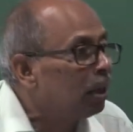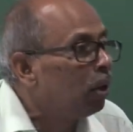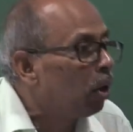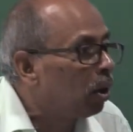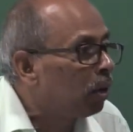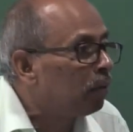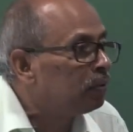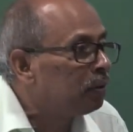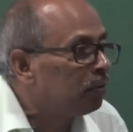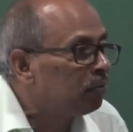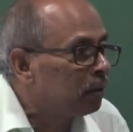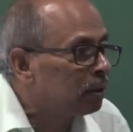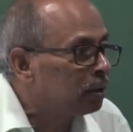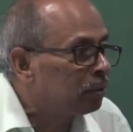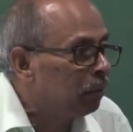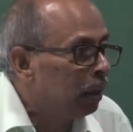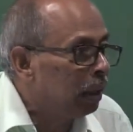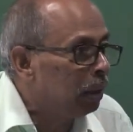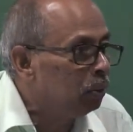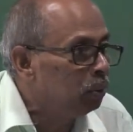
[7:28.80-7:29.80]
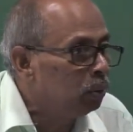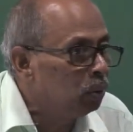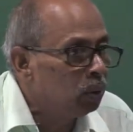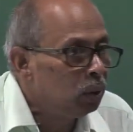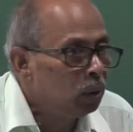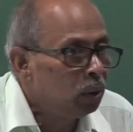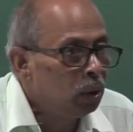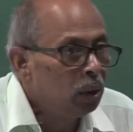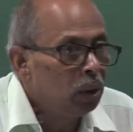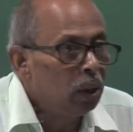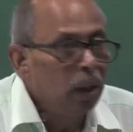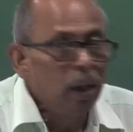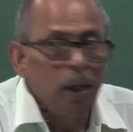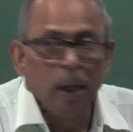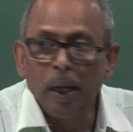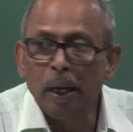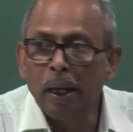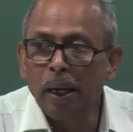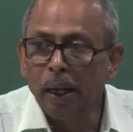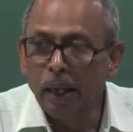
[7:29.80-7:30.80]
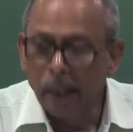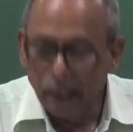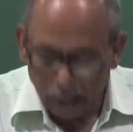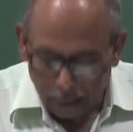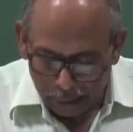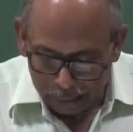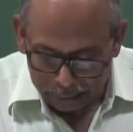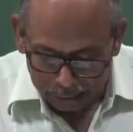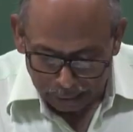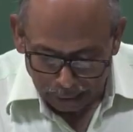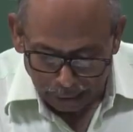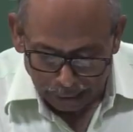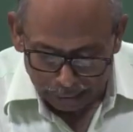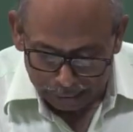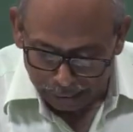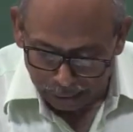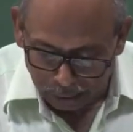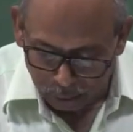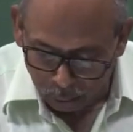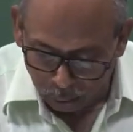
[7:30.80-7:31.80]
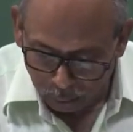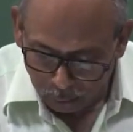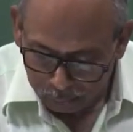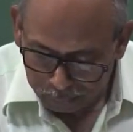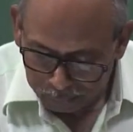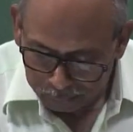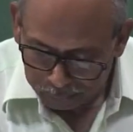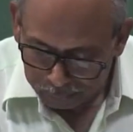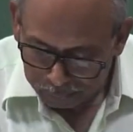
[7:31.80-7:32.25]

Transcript: the log of the first value is related to